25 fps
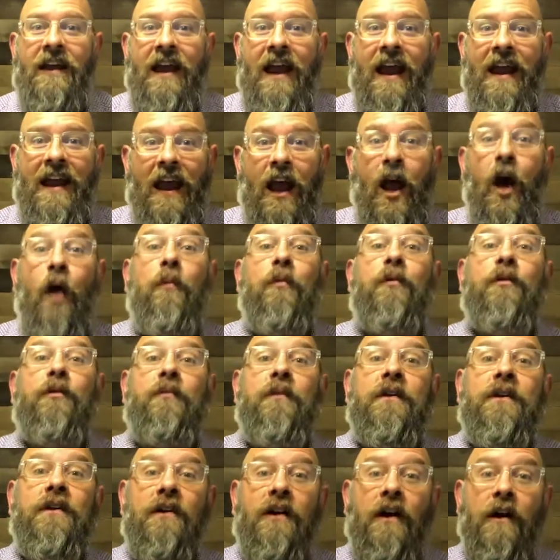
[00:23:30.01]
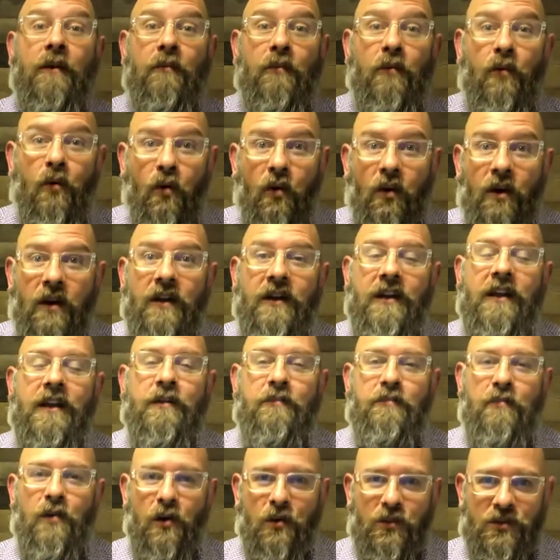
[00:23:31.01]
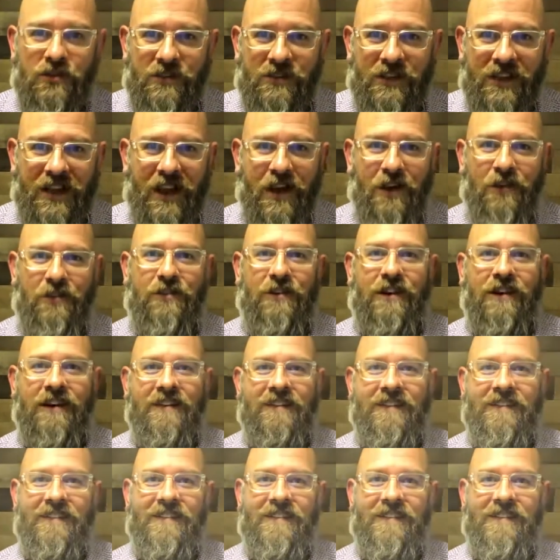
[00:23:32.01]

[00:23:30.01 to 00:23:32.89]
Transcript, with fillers: and helping you become more emotionally healthy.